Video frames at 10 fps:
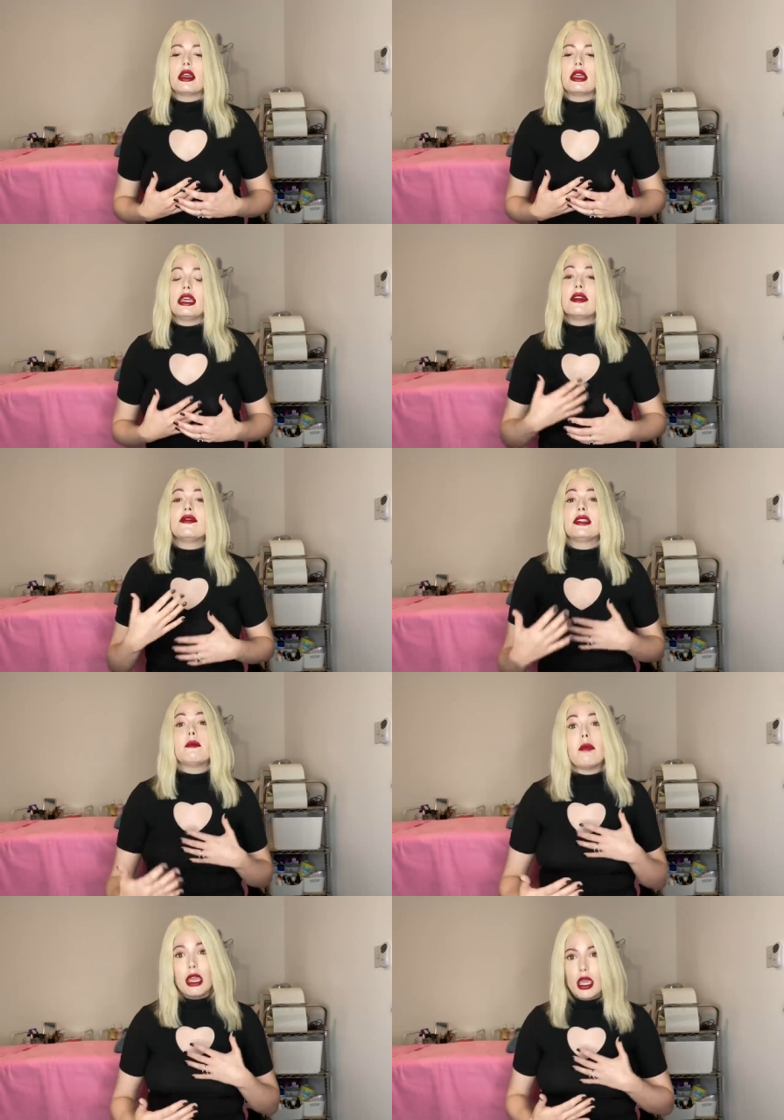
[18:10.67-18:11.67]
gives
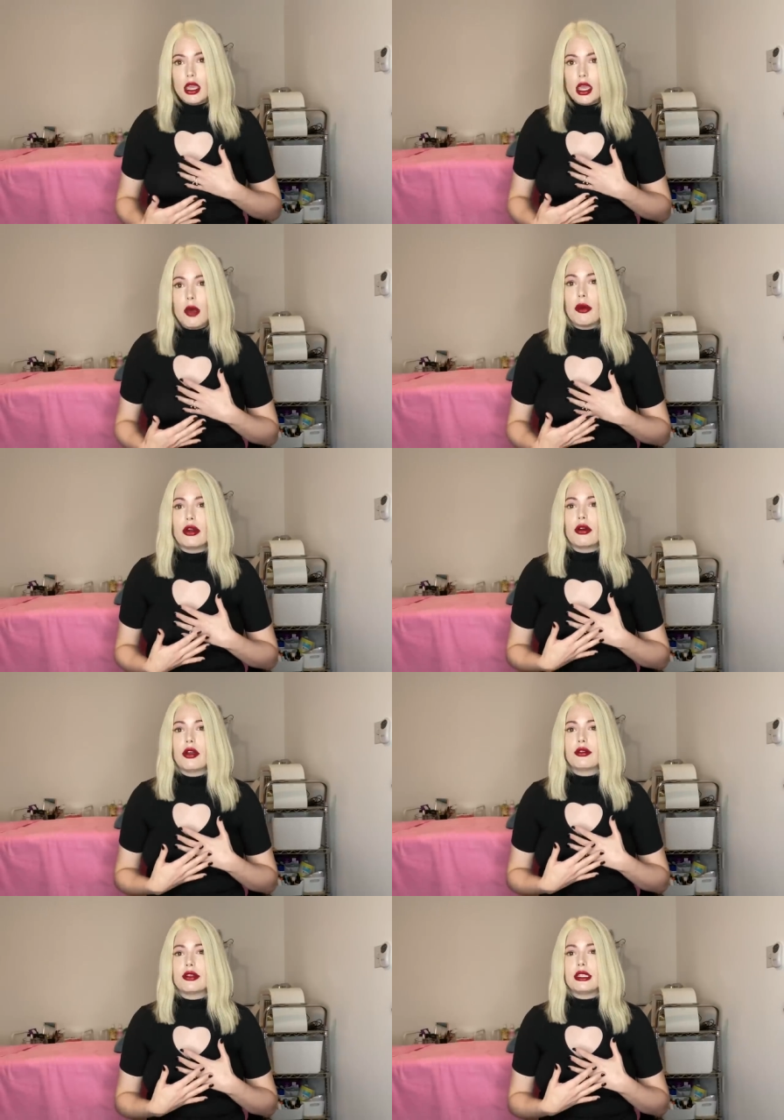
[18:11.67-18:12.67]
me a better
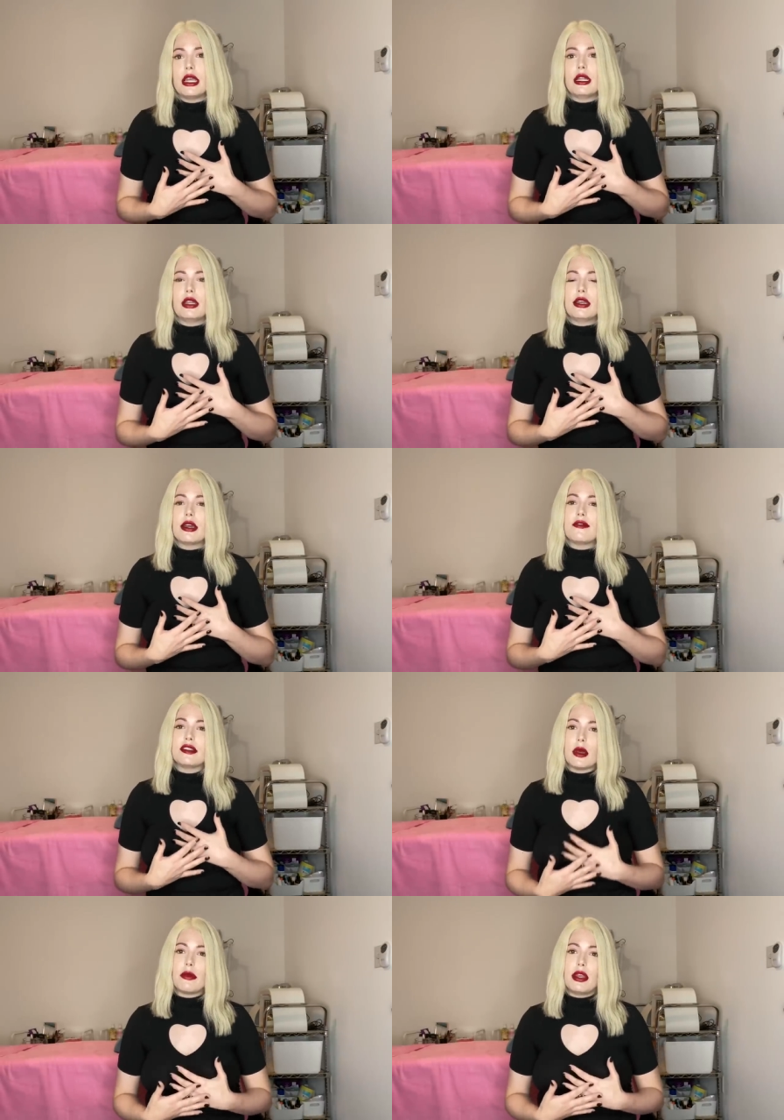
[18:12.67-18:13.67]
understanding of
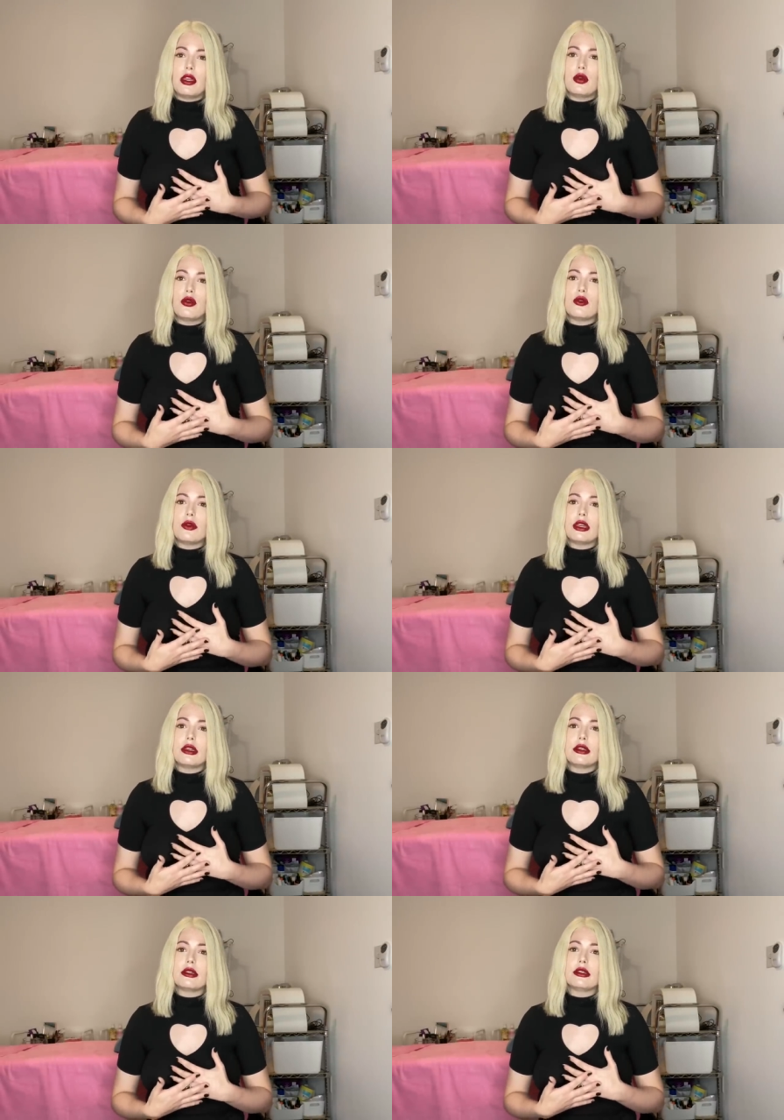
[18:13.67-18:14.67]
somebody who
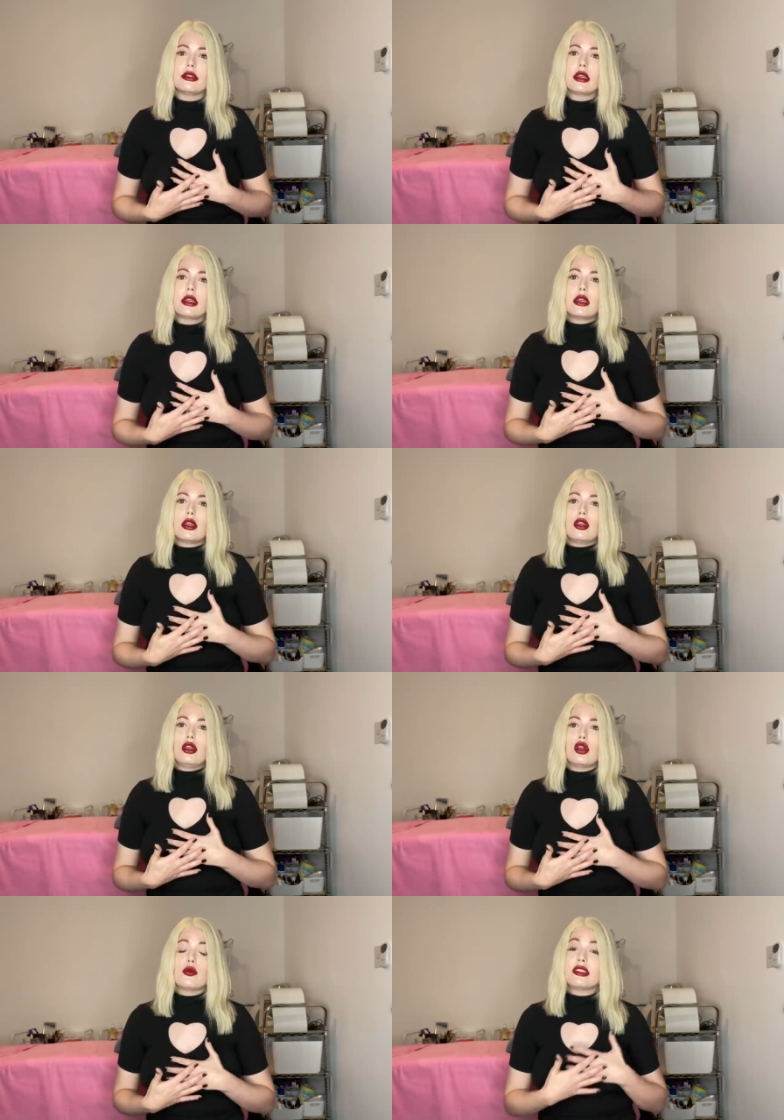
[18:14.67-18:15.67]
is,
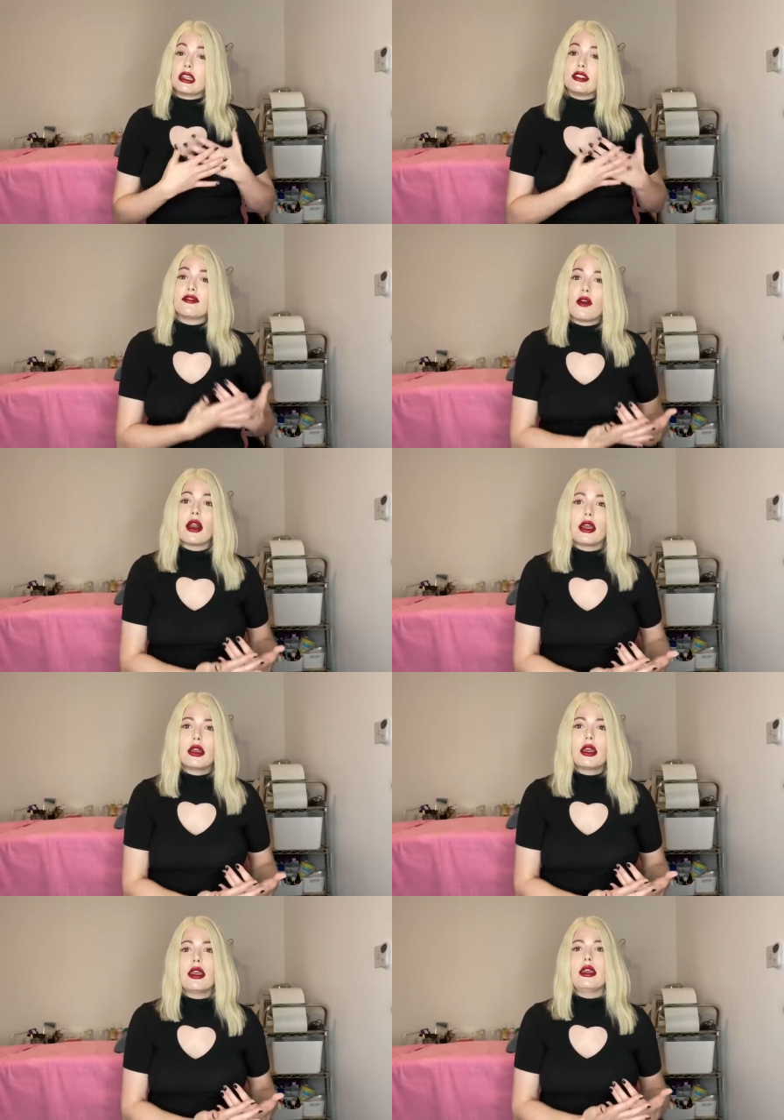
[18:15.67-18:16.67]
you know,
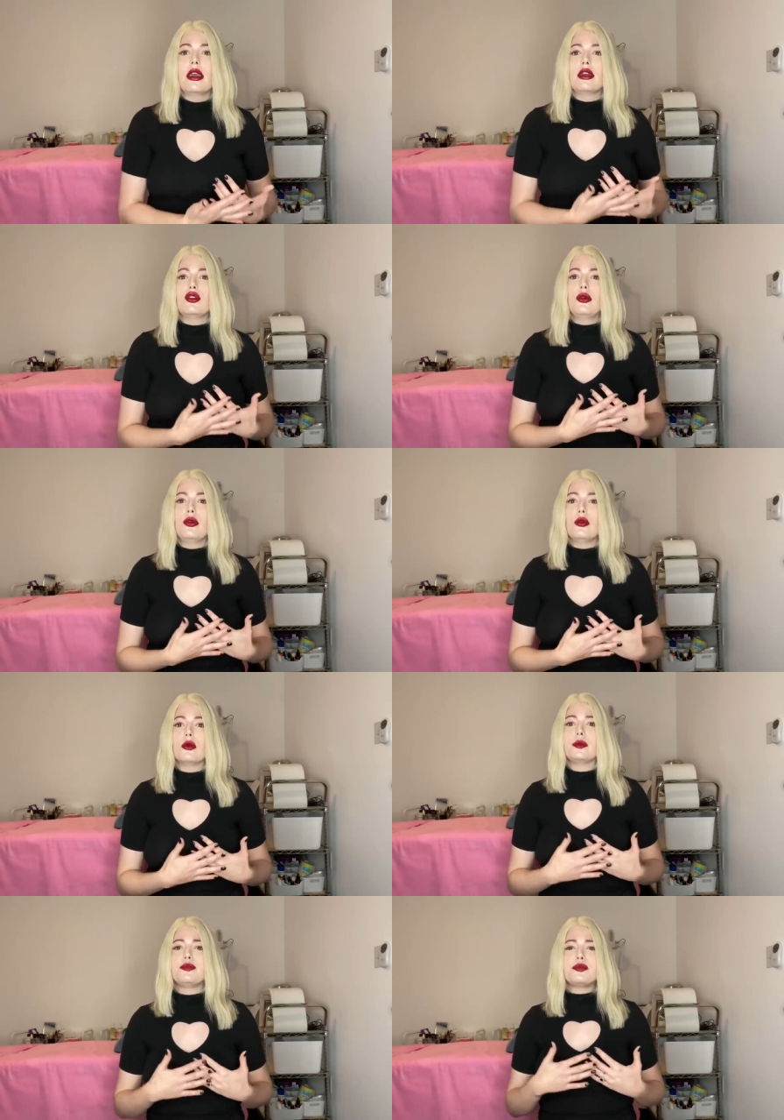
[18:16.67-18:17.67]
schizophrenic and who